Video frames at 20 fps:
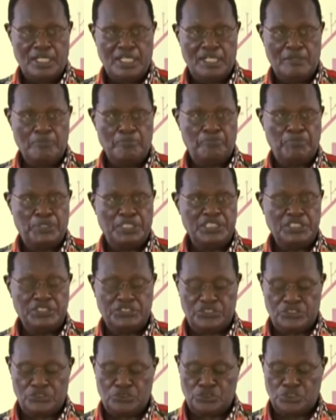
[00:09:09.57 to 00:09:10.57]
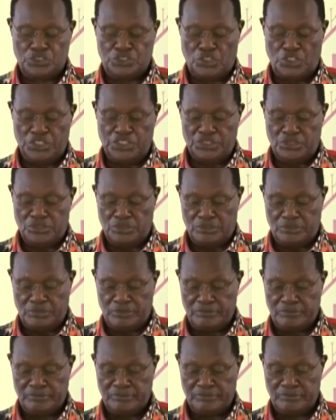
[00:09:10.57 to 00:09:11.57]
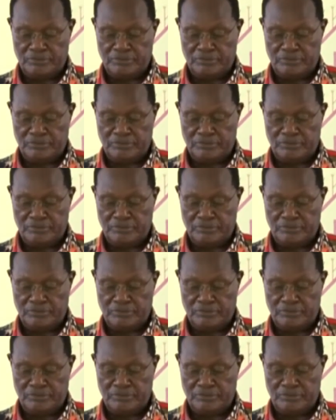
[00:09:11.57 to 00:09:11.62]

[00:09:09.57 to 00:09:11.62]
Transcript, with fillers: I am pleased to join you,